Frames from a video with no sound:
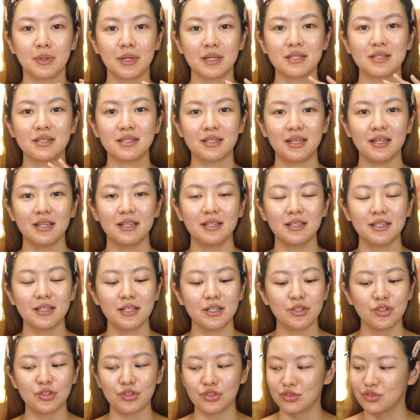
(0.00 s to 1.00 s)
skin
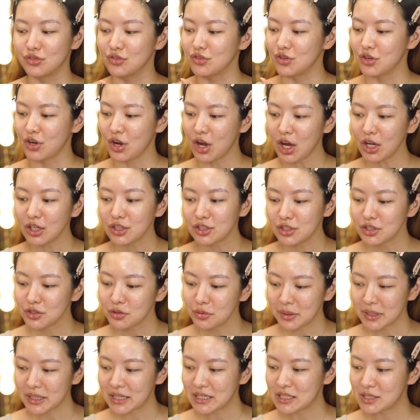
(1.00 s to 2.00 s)
is not
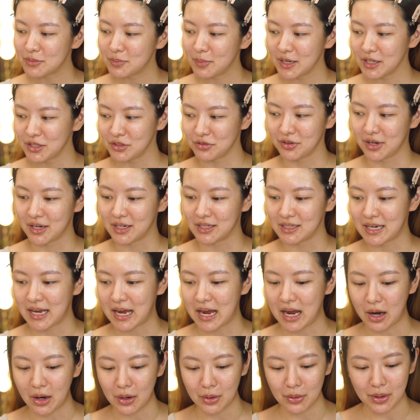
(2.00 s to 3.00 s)
doing its best right
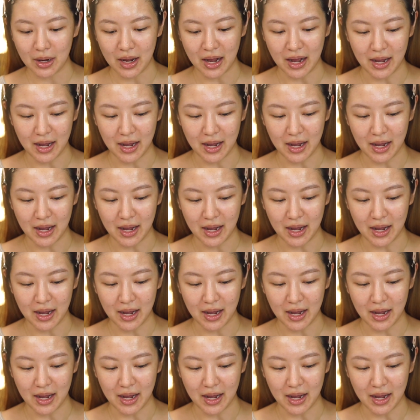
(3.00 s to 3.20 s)
now.